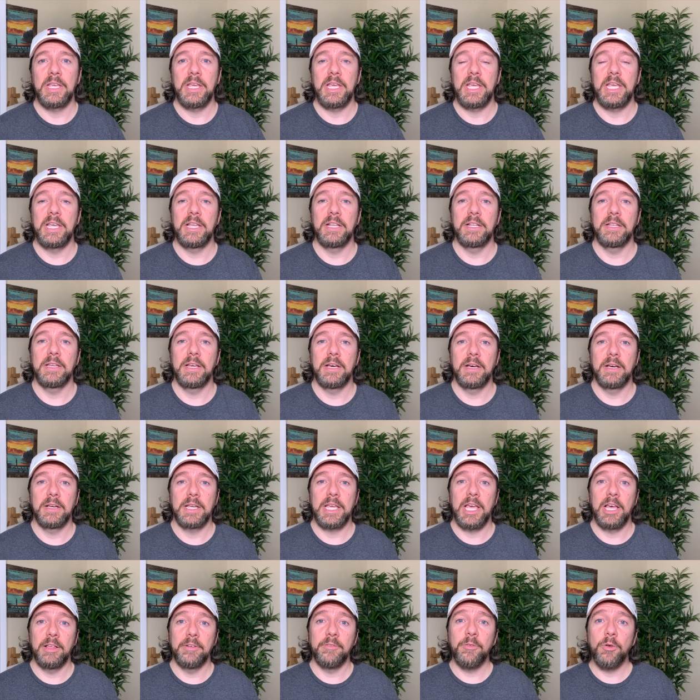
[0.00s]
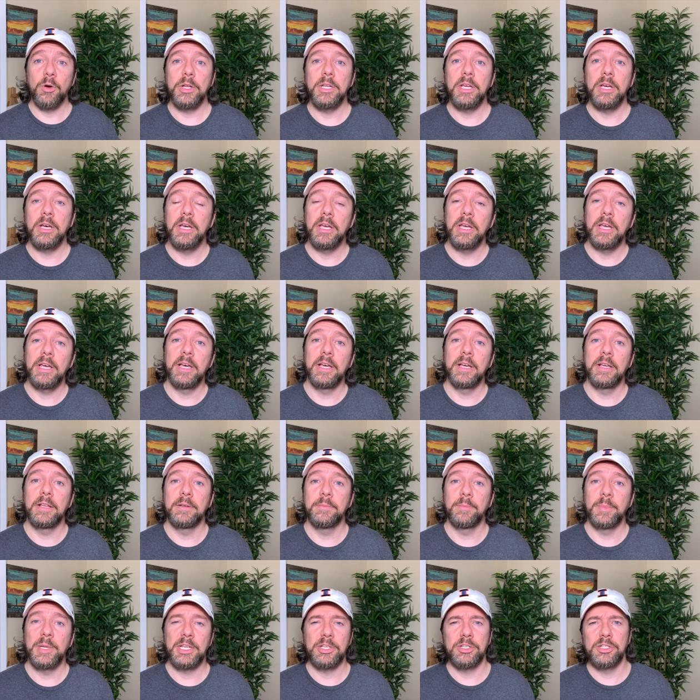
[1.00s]
in California,
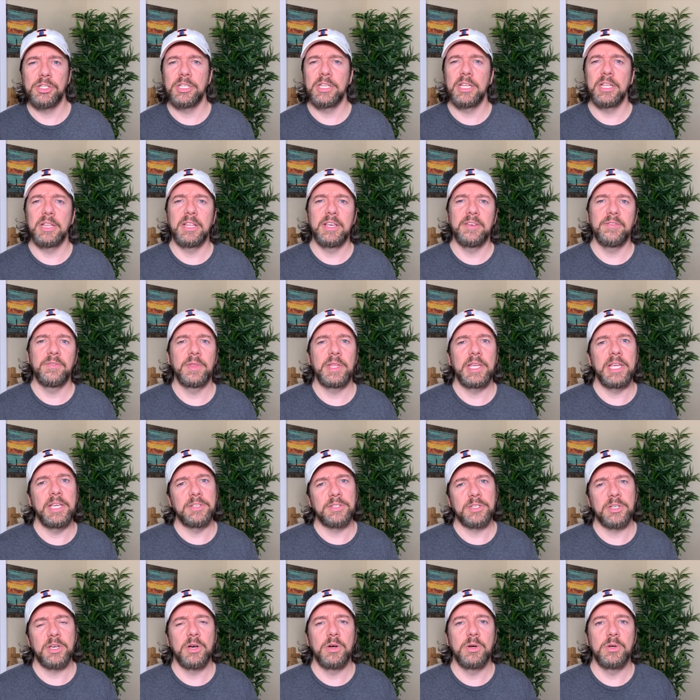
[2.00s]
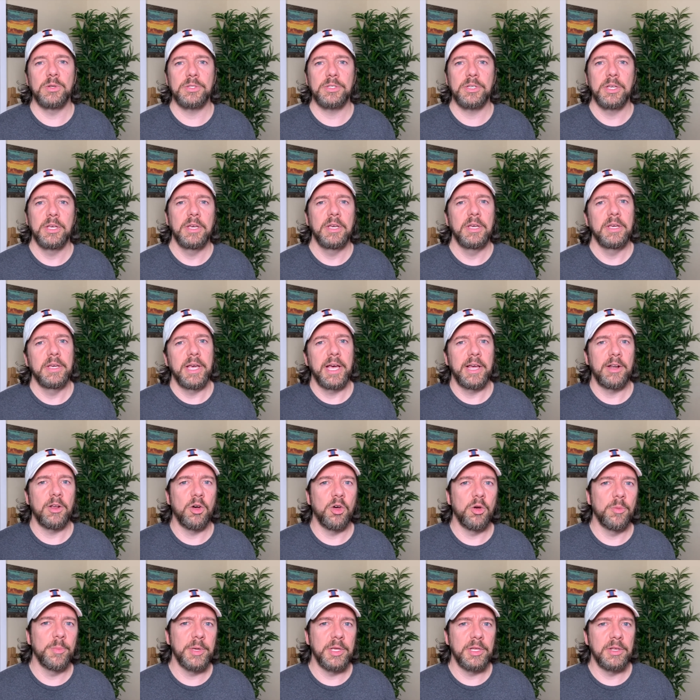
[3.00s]
and because she did live in the East Coast, had a
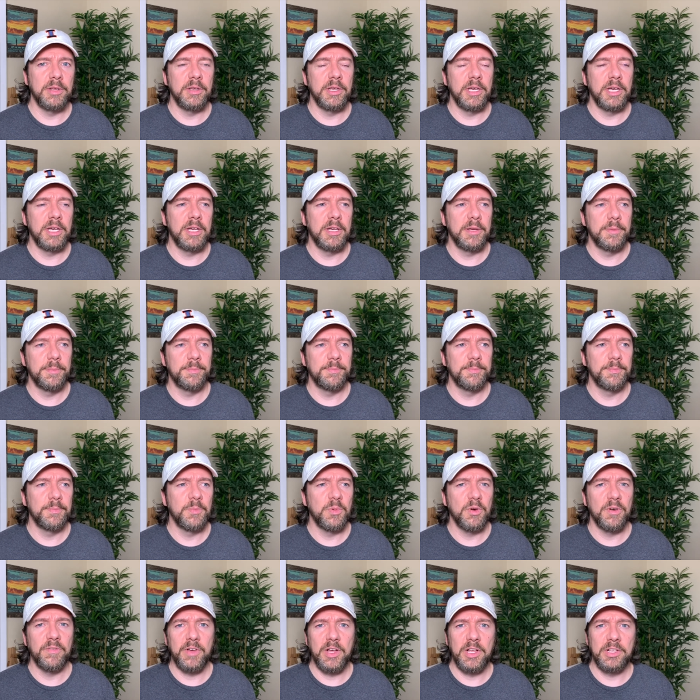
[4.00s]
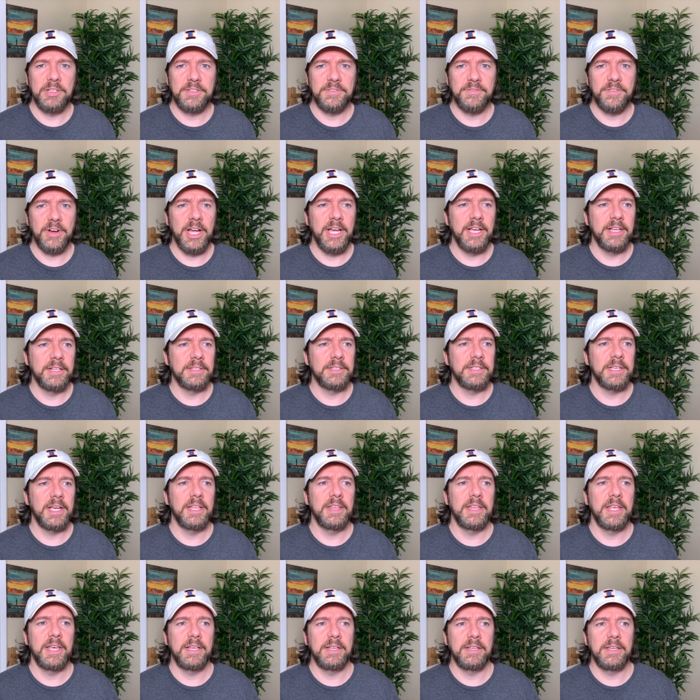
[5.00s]
home in Provence, France,
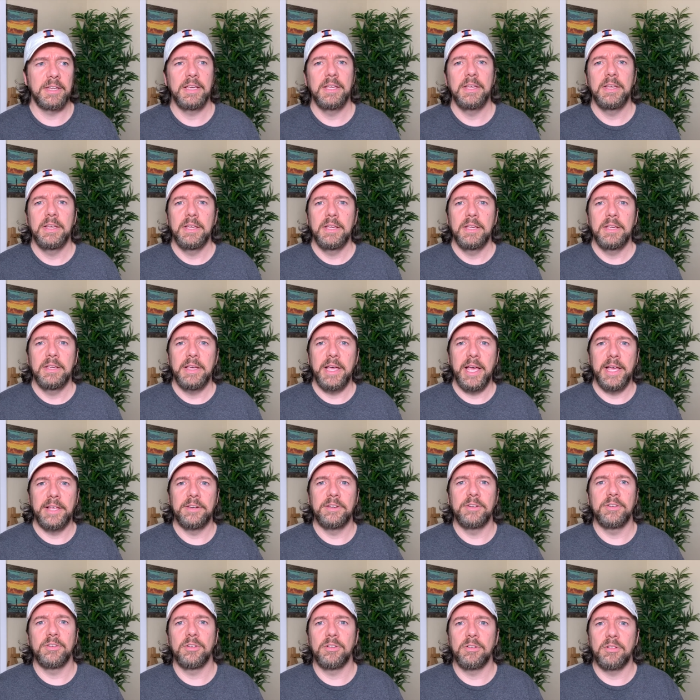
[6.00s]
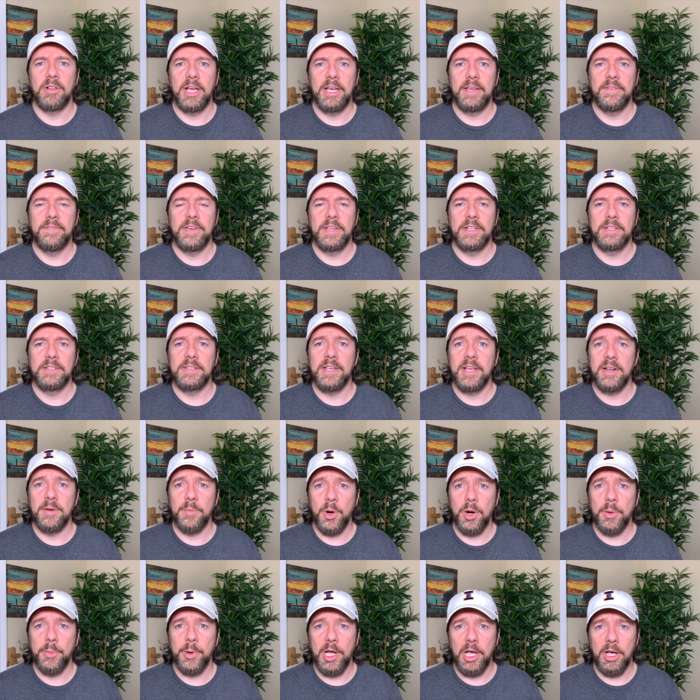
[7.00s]
and then ended her life in Santa
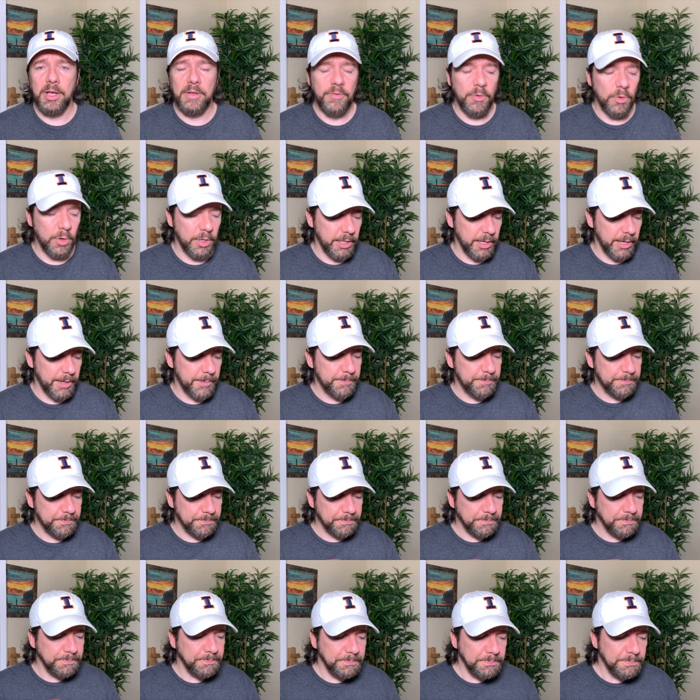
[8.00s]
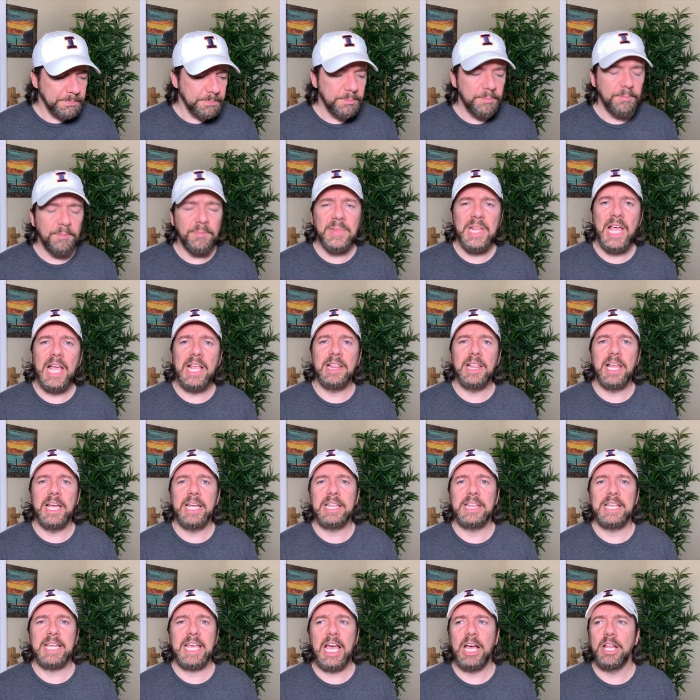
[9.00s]
Barbara, California. And
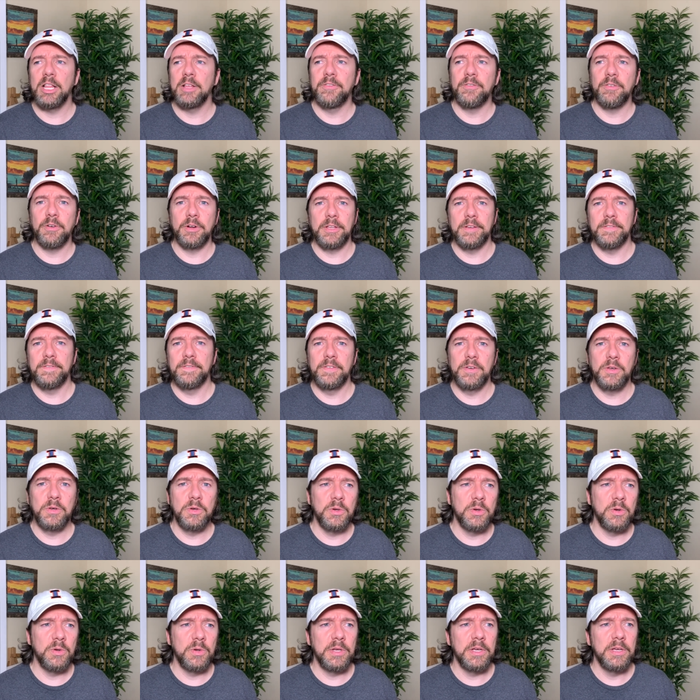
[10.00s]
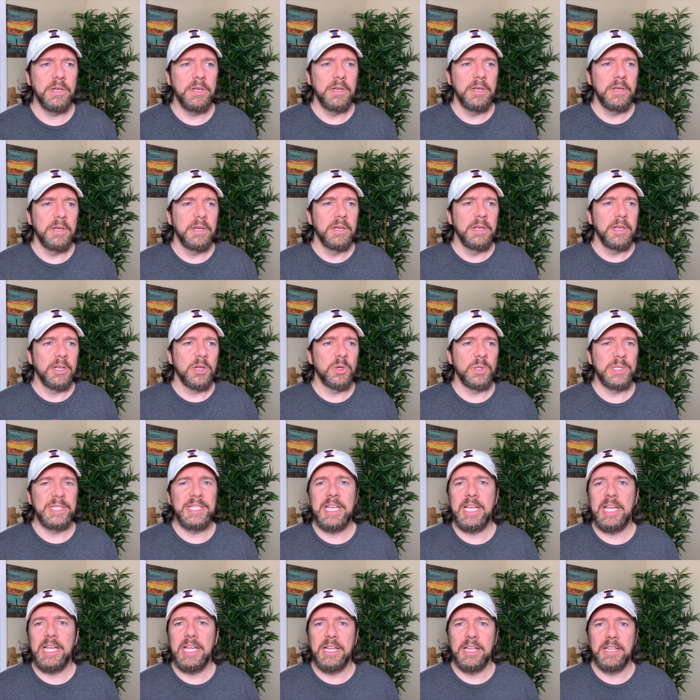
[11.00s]
like the California food
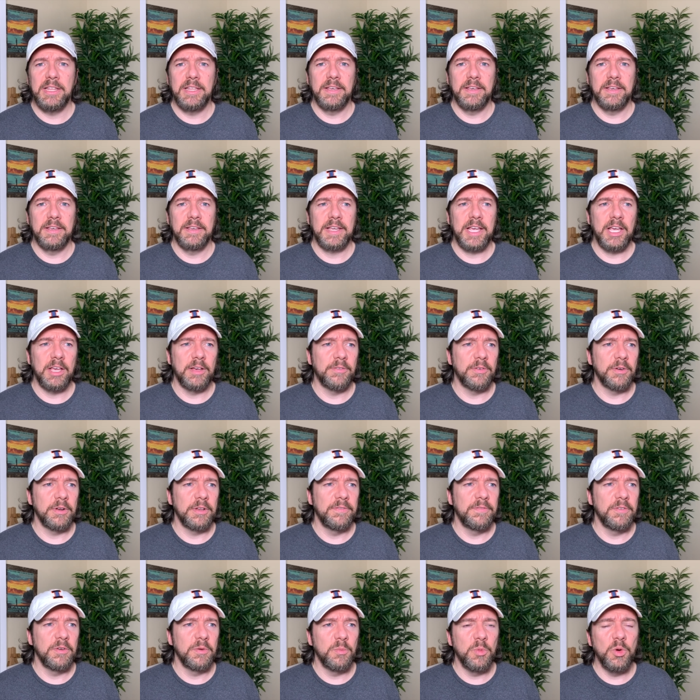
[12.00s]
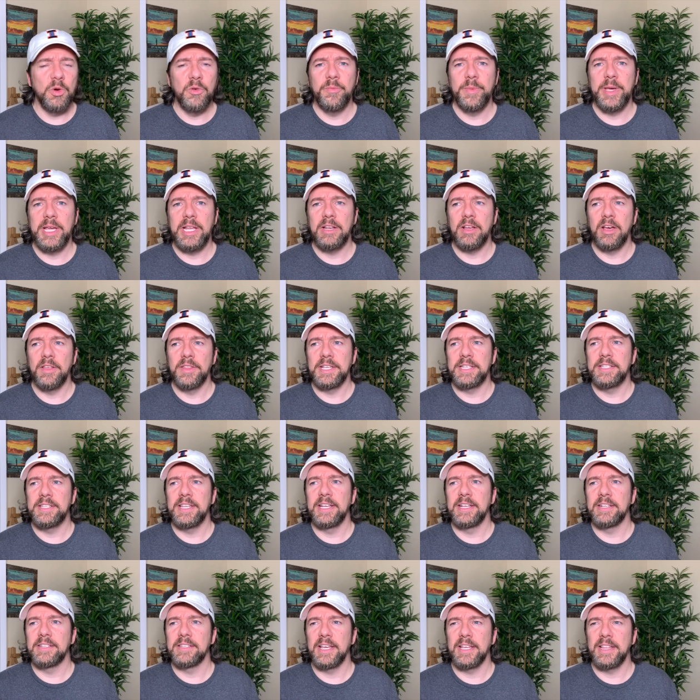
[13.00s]
cuisine and the California food movement and all these
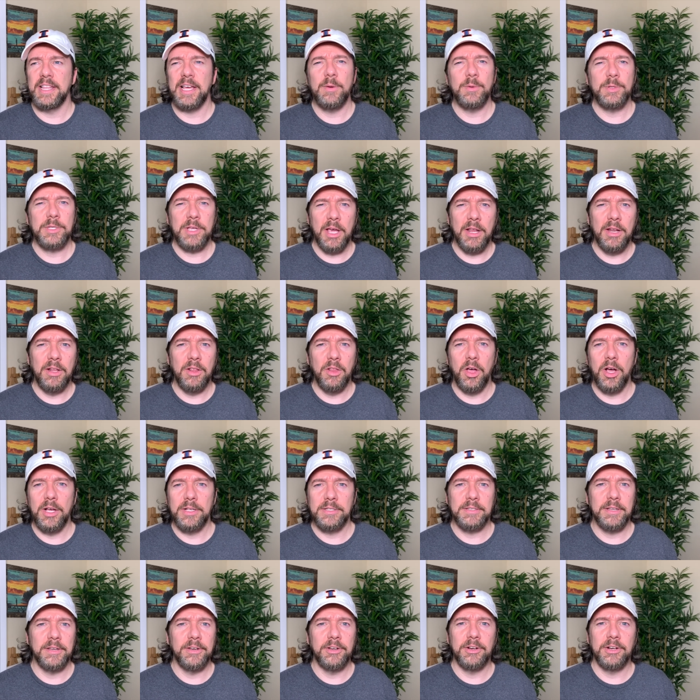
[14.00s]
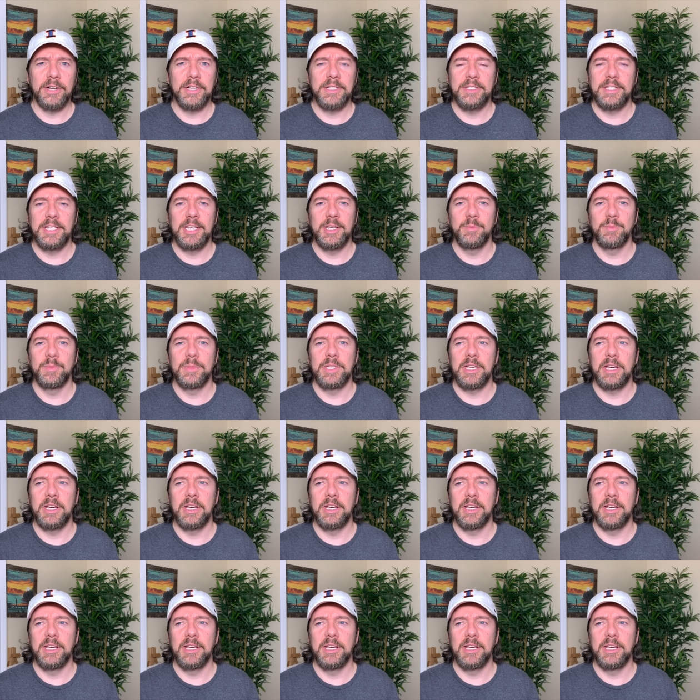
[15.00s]
things, like that was kind of lost on her, it seemed.